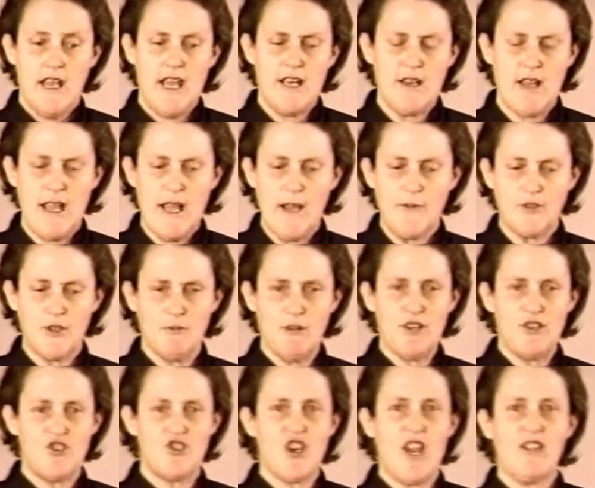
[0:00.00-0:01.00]
And you have to
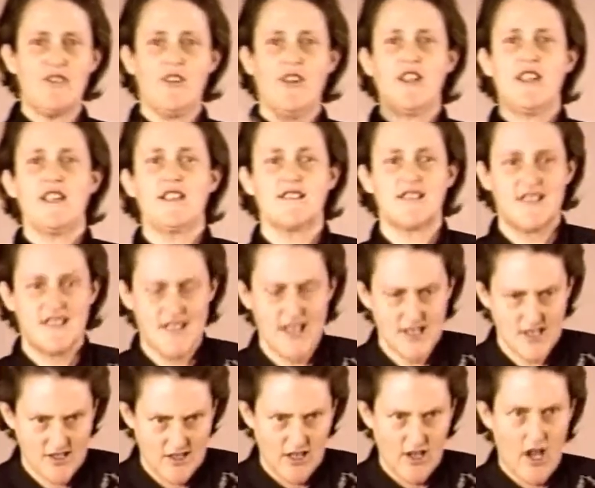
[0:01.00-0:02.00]
be gently
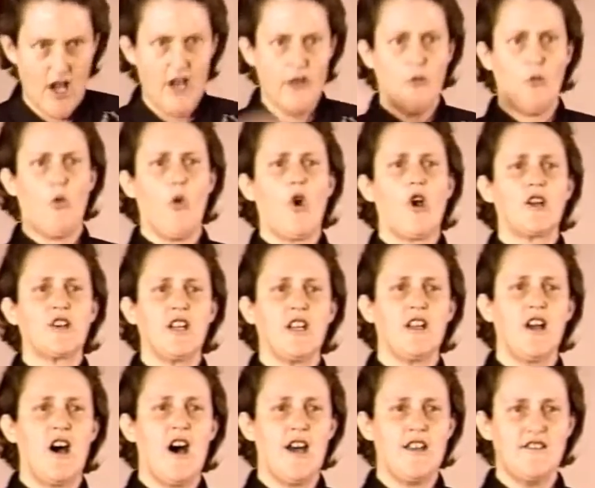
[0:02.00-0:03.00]
insistent on
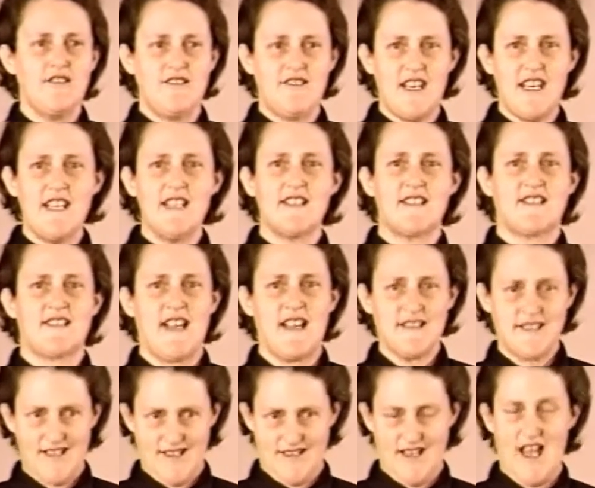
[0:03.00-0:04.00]
working on
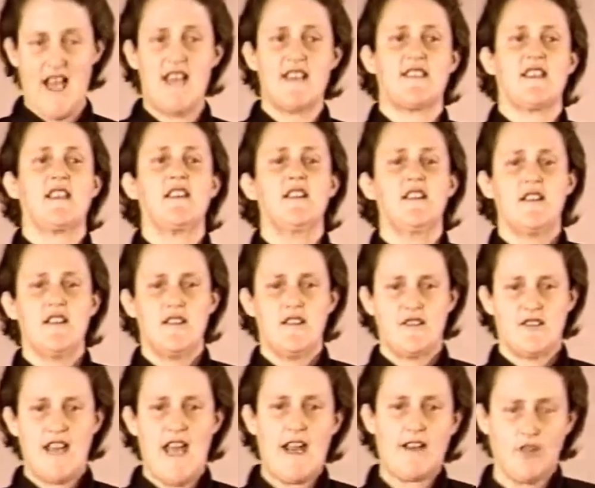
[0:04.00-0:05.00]
desensitizing
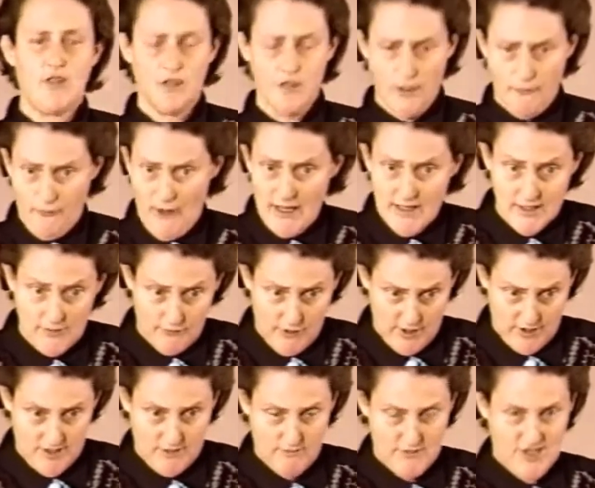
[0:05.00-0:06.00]
tactile
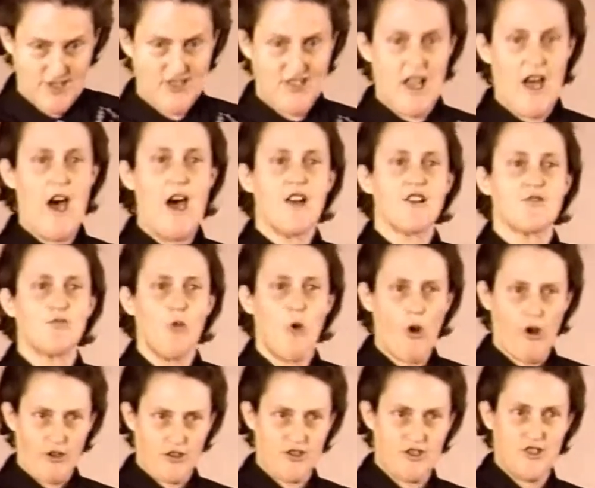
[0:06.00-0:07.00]
defensiveness. Massage
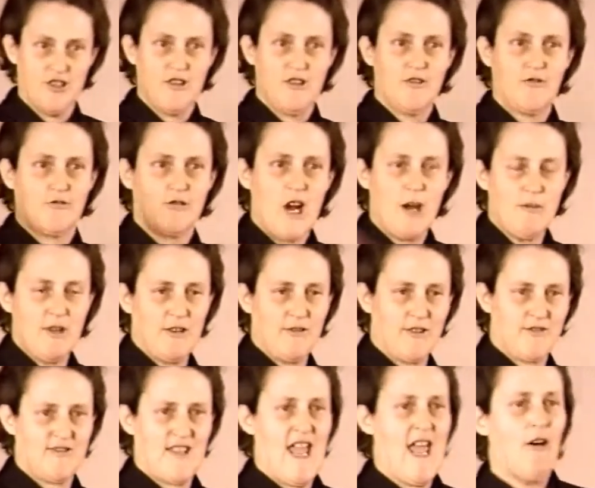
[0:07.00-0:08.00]
works, rubbing
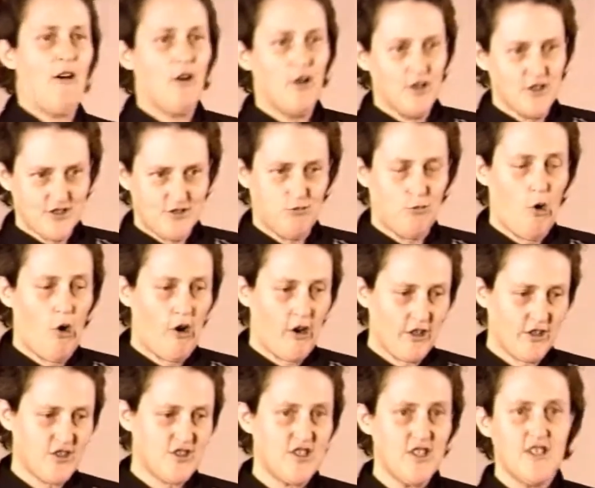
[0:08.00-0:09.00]
with towels
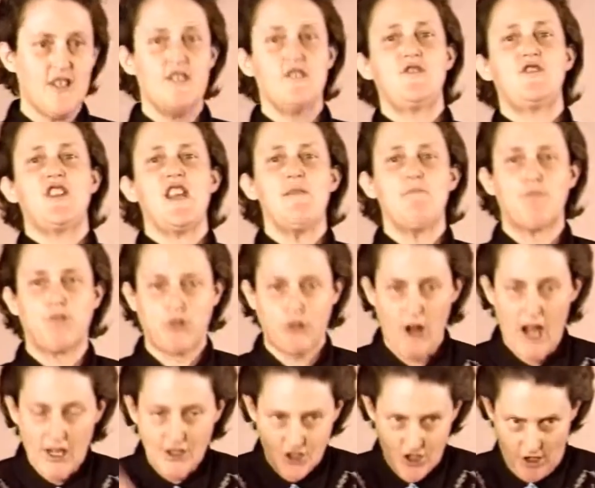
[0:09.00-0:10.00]
works, deep
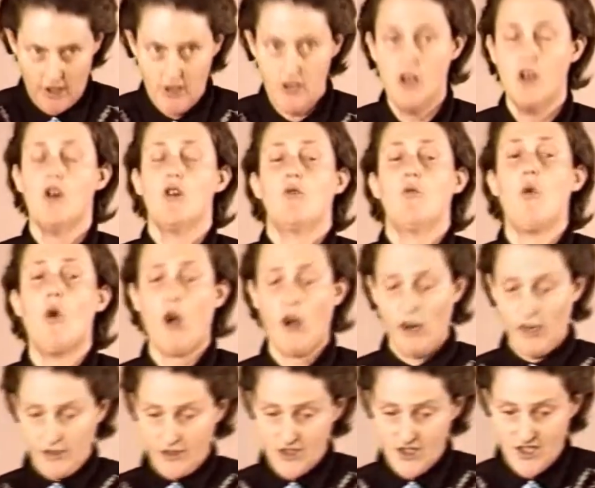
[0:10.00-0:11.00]
pressure
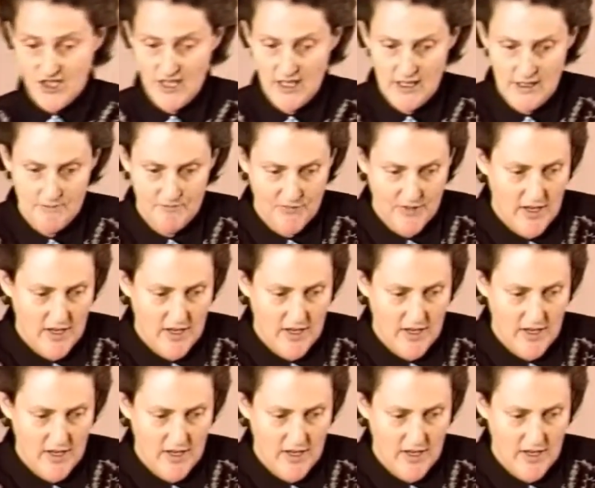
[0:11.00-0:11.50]
works,